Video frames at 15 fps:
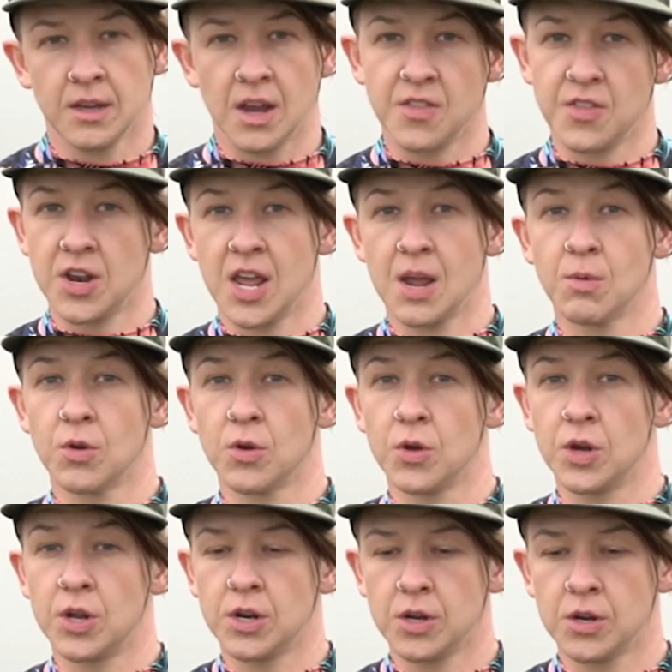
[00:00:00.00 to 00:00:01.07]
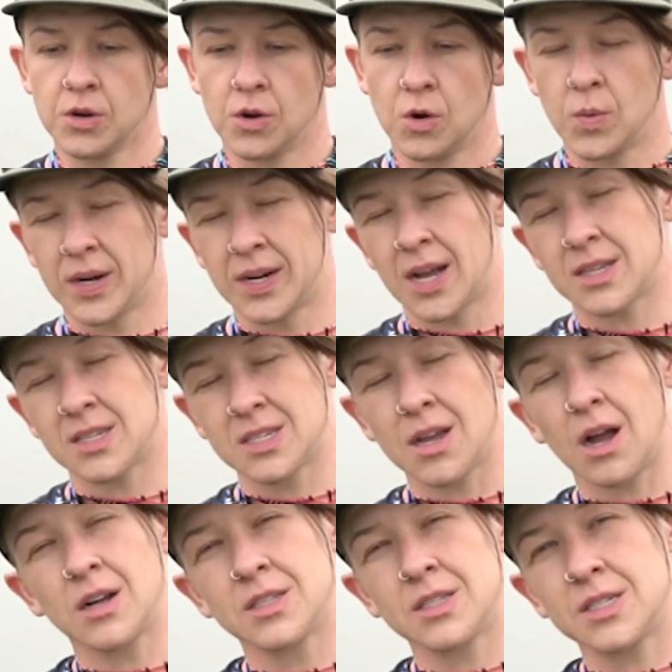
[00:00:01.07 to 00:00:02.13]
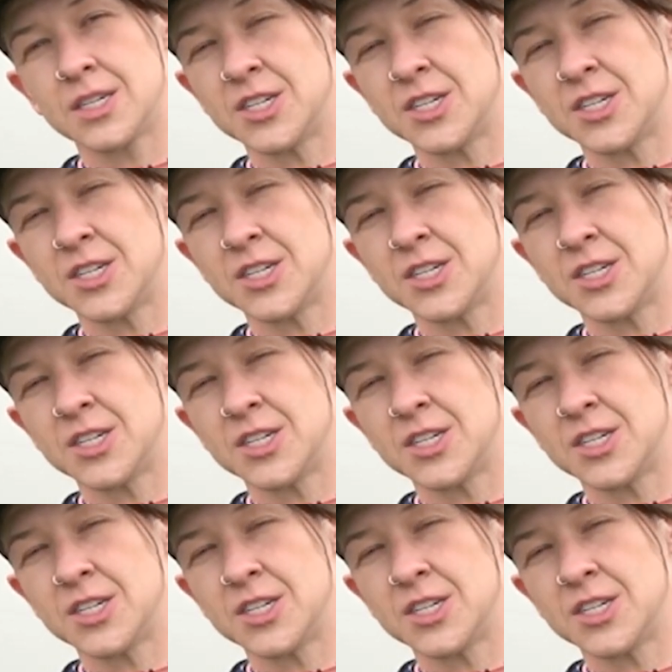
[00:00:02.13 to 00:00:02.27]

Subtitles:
in the neighborhood who had got sucked